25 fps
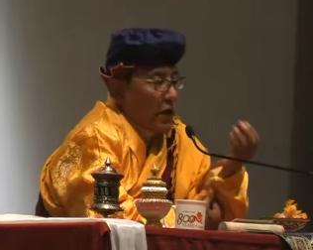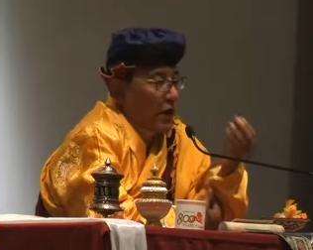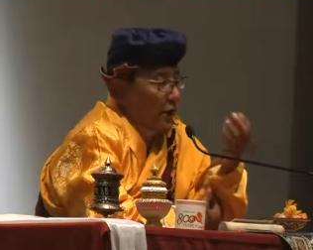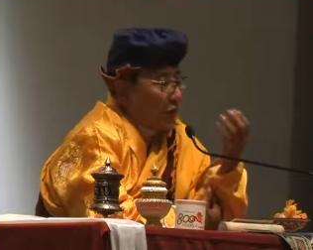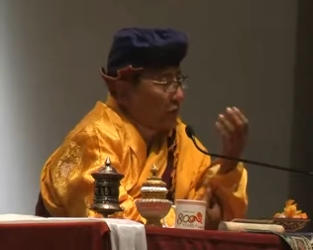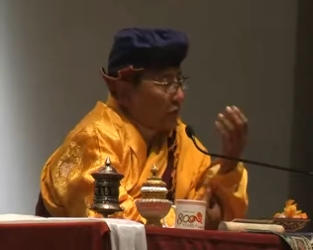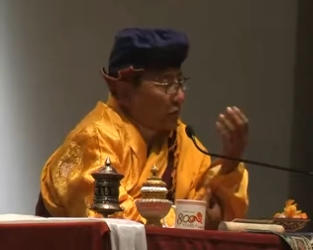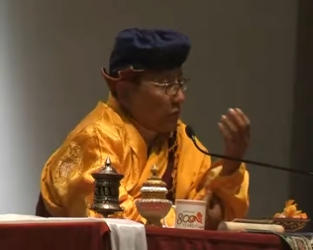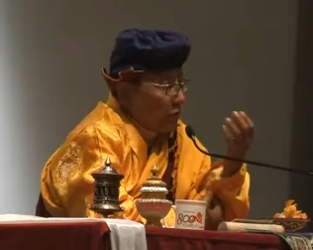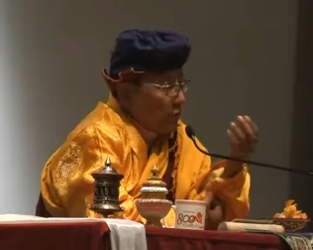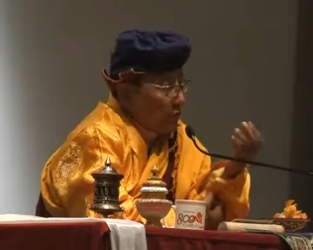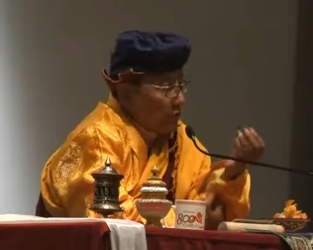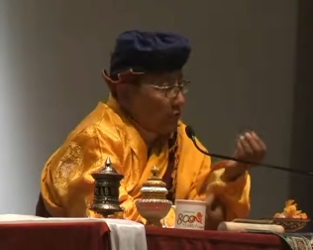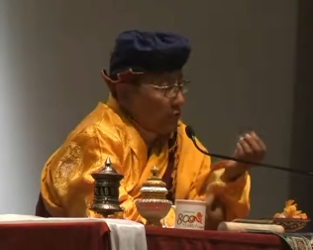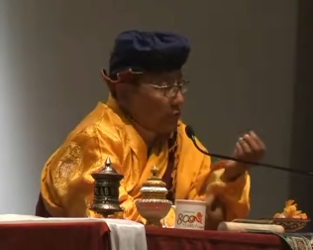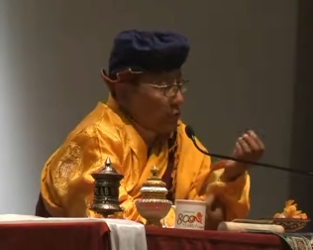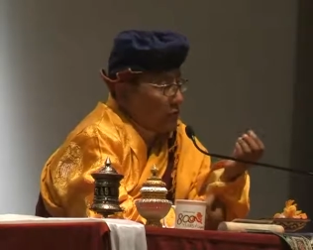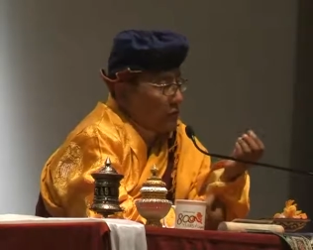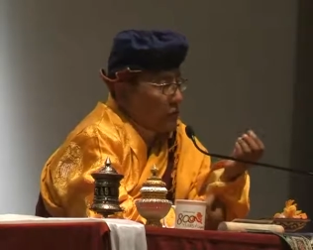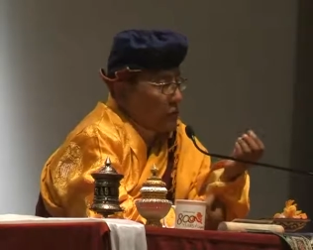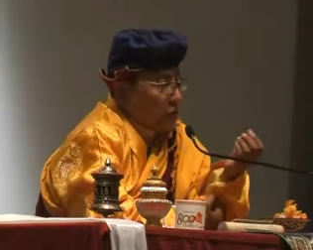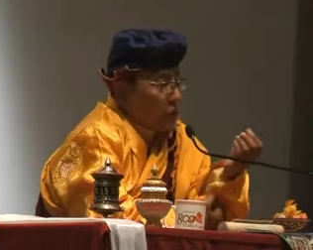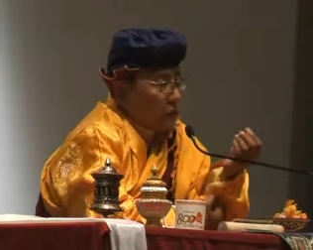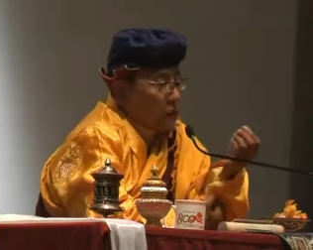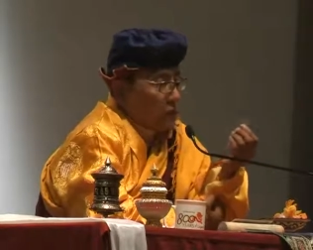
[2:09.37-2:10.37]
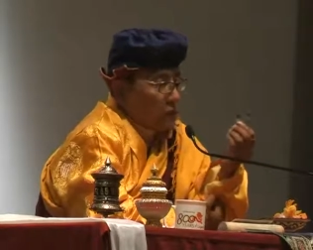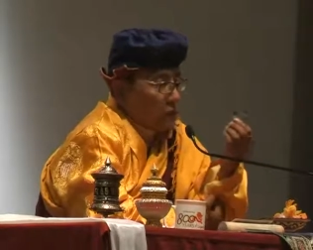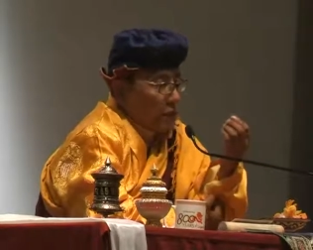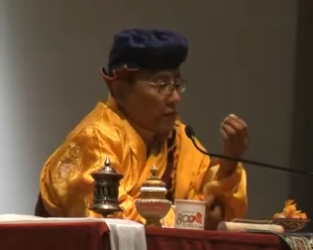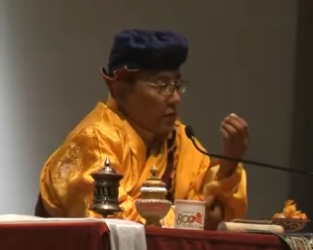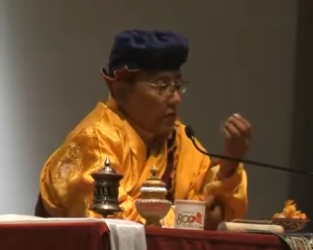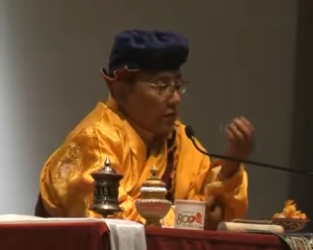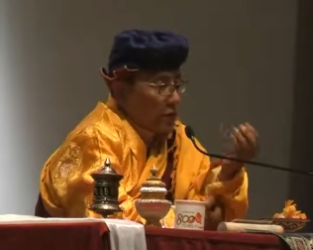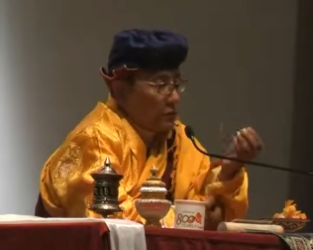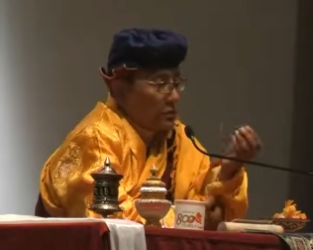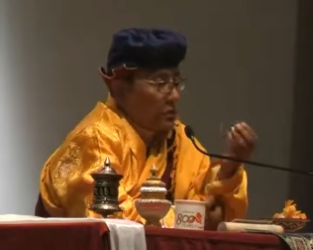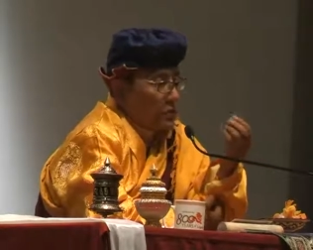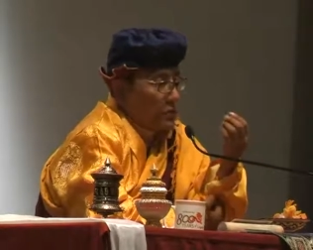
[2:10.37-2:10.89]
I don't know, whatever.
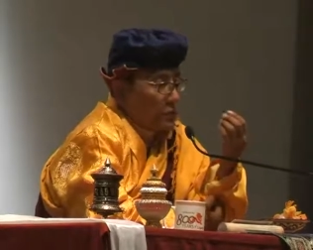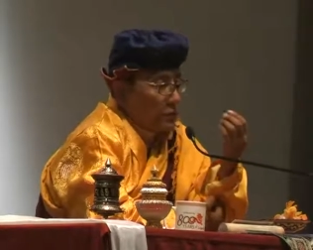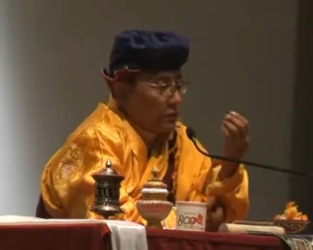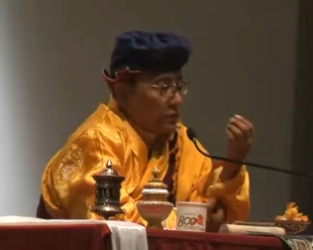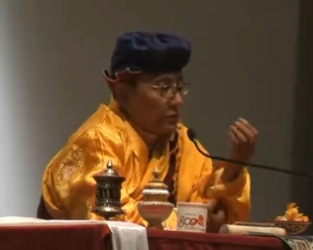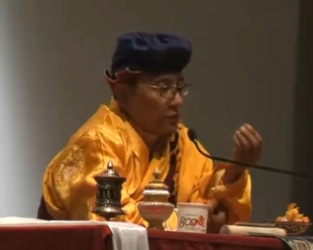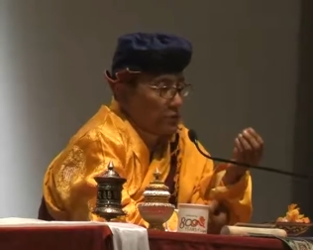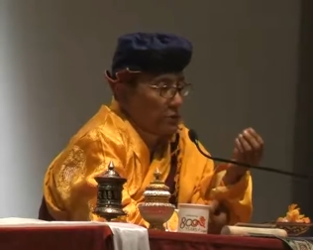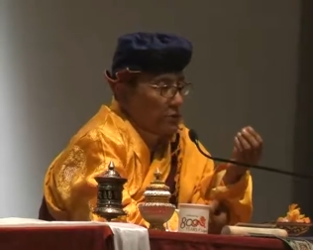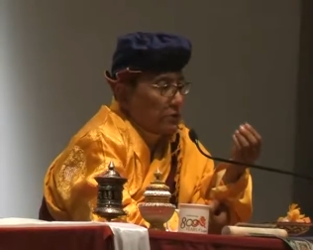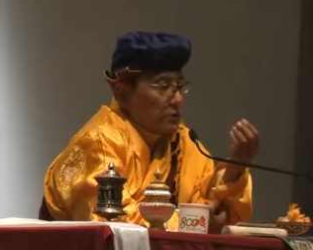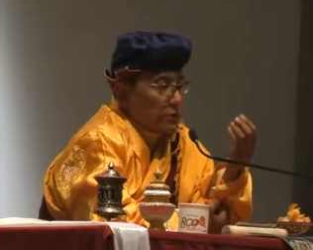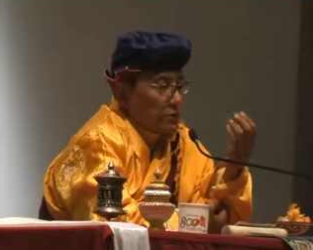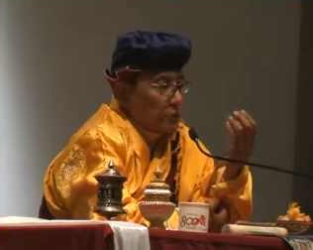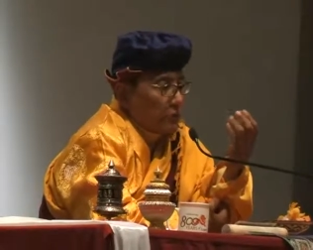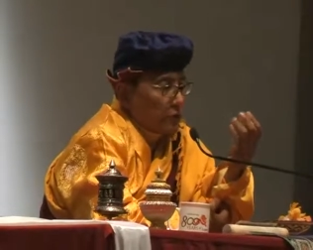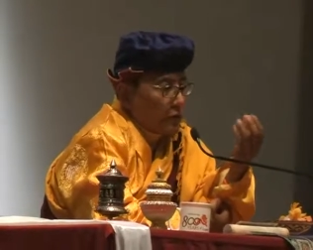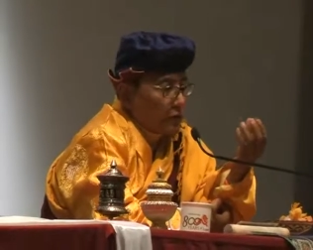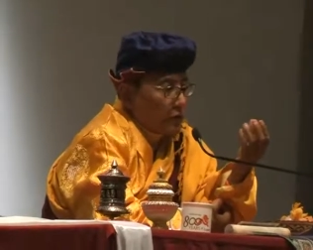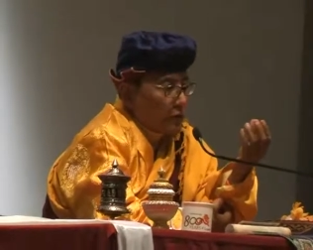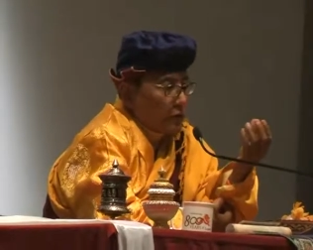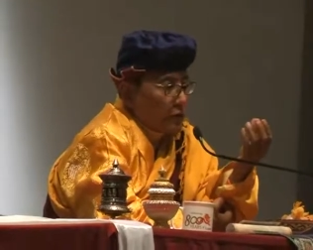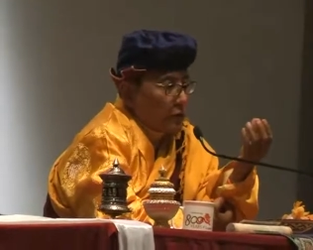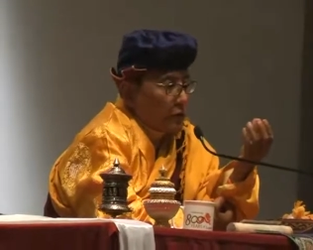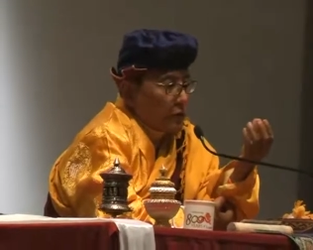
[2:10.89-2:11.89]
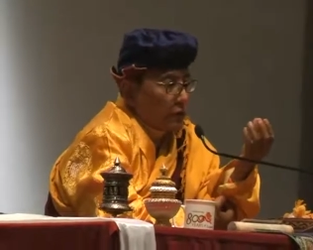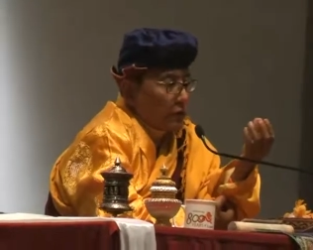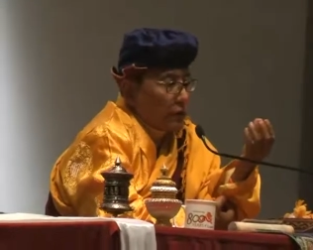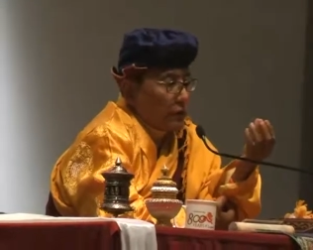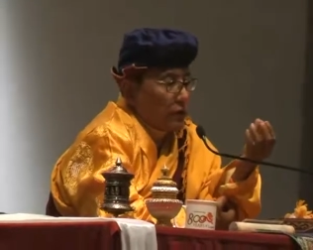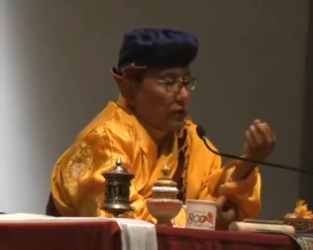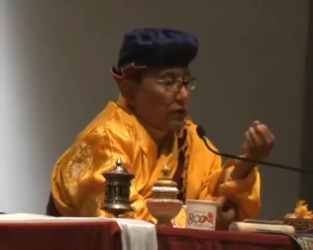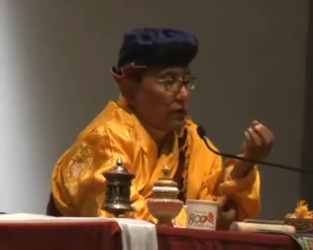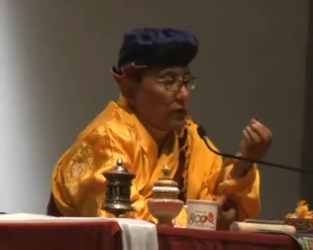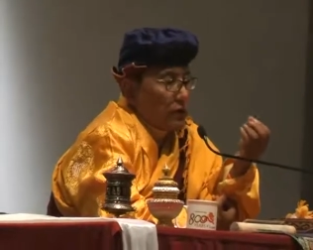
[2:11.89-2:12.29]
Healthy, wealthy, whatever.